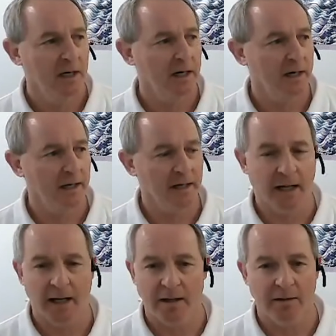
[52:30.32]
uh,
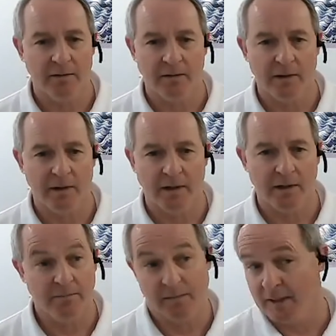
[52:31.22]
and I
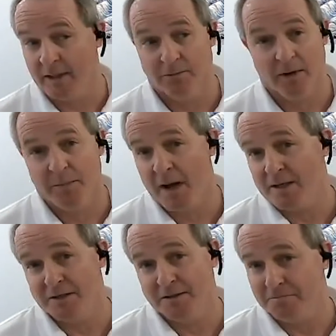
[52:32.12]
uh, I get right
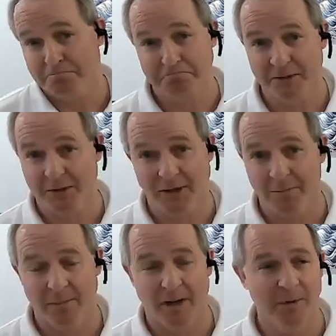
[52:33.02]
back to you. You know
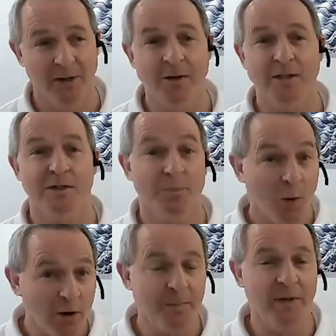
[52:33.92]
I'm I'm here to
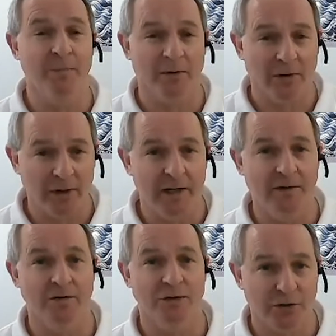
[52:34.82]
support people in
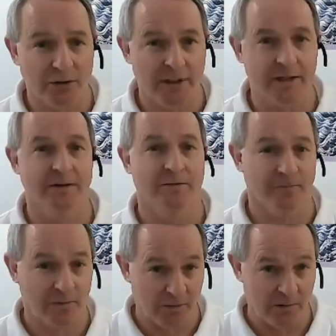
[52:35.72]
their journey
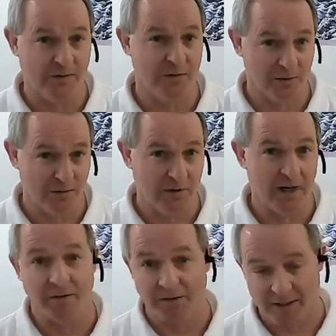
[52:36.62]
to to
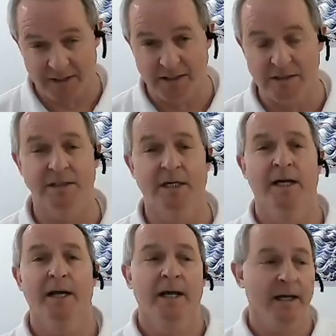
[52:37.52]
healthy knees
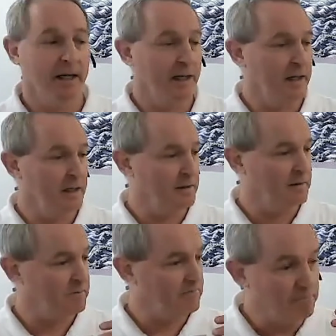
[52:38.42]

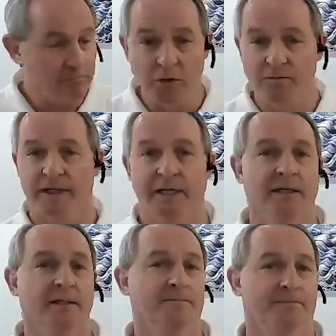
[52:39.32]
and moving
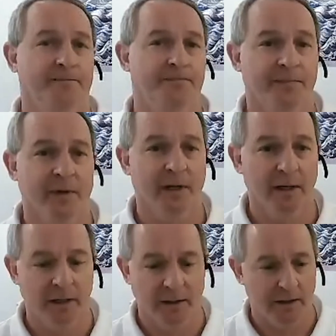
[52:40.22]
again,
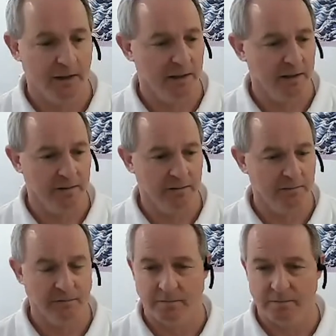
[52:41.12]
and uh,
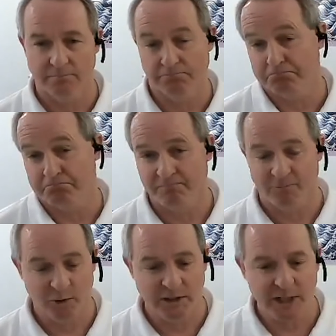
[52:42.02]

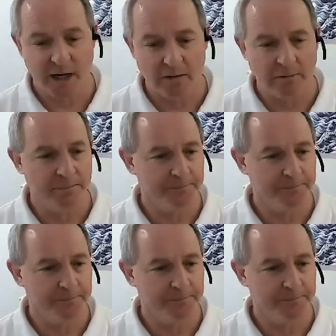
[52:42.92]
reach out.